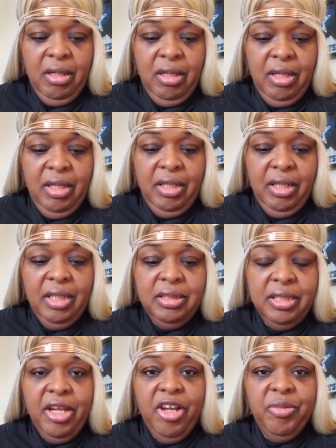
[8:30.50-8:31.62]
And that
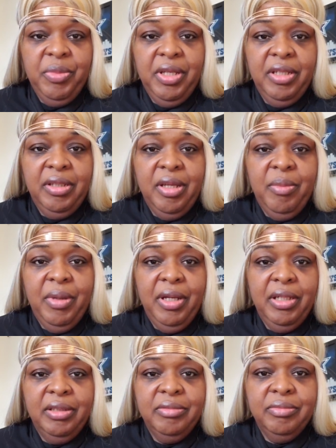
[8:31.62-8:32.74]
scared me in
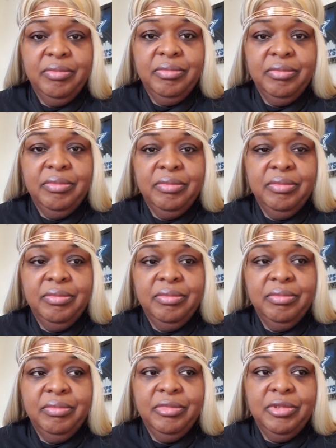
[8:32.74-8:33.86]
my
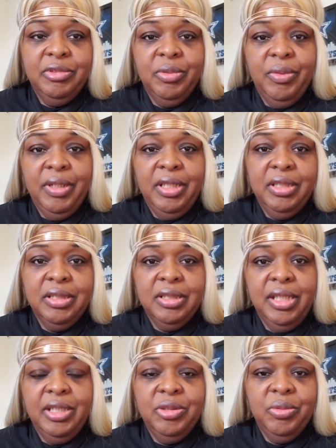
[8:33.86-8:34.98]
20s,
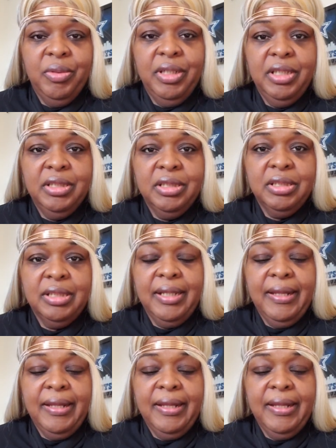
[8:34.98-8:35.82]
late 20s.